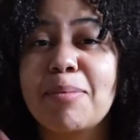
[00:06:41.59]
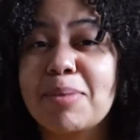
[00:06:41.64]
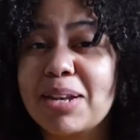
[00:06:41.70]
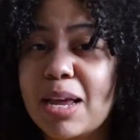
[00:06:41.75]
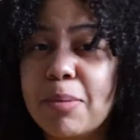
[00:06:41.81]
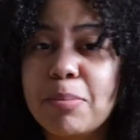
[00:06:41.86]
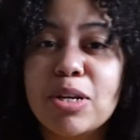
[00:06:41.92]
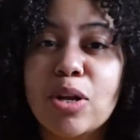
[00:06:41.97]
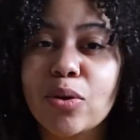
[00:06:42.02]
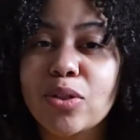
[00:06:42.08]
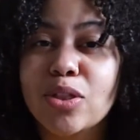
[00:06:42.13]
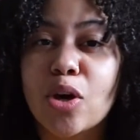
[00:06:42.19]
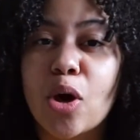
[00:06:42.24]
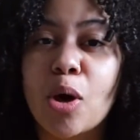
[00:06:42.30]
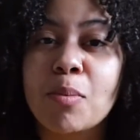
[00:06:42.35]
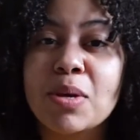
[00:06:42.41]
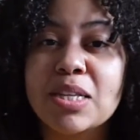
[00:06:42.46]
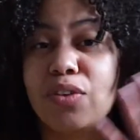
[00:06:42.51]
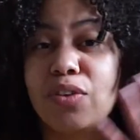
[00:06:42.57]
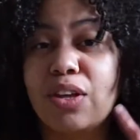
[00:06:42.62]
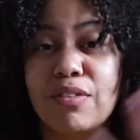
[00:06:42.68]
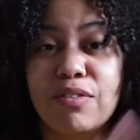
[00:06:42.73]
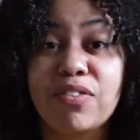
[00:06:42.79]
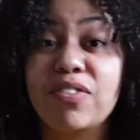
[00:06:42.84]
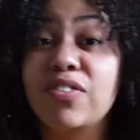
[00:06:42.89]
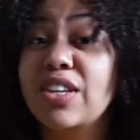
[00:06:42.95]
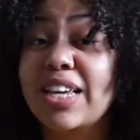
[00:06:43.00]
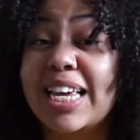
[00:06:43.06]
and let me know in the comments if
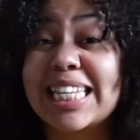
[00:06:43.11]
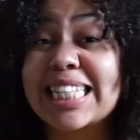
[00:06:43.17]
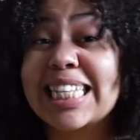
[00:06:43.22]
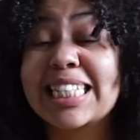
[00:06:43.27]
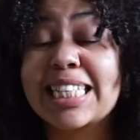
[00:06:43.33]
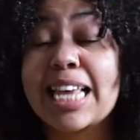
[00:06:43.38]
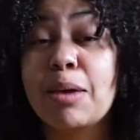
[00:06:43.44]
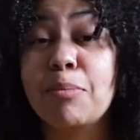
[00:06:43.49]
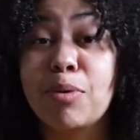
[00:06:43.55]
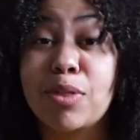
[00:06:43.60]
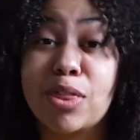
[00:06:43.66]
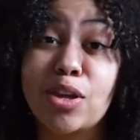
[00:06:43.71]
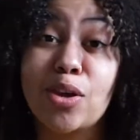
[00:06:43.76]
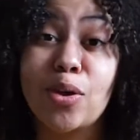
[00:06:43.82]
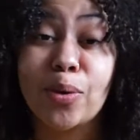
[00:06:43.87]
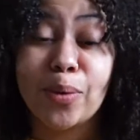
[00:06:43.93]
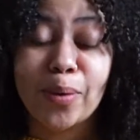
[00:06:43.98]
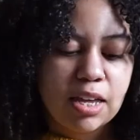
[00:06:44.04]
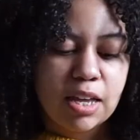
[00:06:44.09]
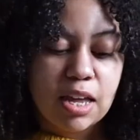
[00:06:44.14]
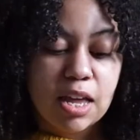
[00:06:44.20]
it's the same with you.